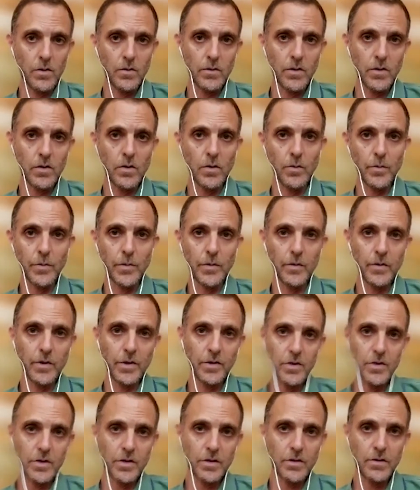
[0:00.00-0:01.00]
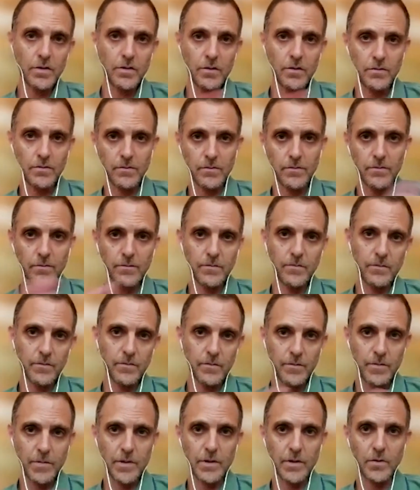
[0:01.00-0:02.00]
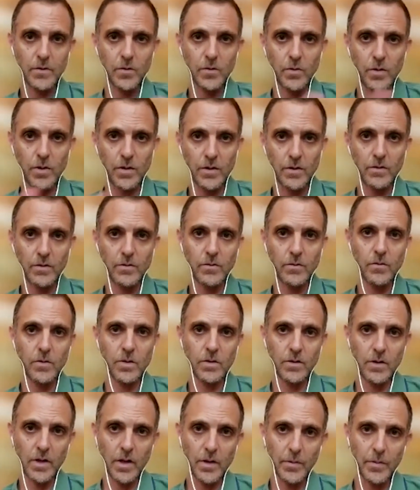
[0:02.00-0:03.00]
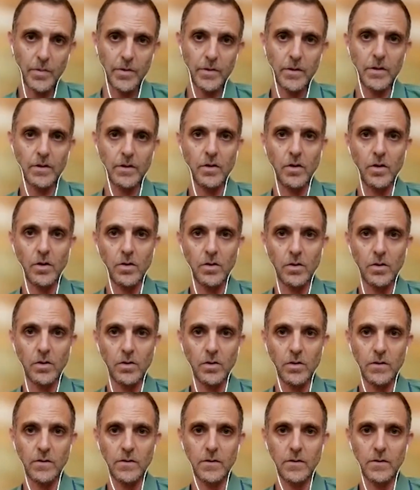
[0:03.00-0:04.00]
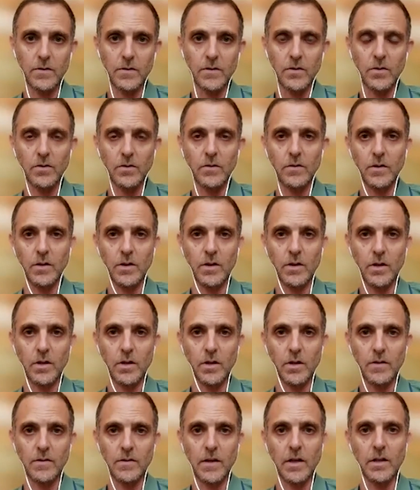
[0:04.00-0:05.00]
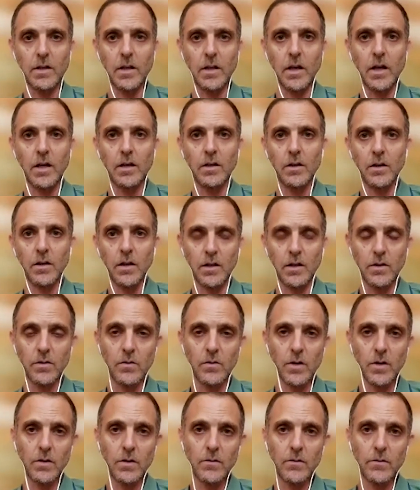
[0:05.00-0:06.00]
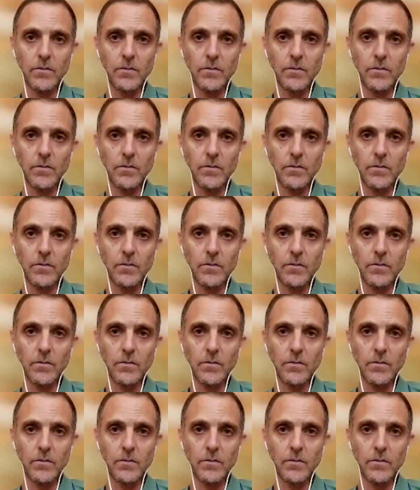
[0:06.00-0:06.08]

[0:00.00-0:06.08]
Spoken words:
the comparison between what happened and the Holocaust is not exactly accurate,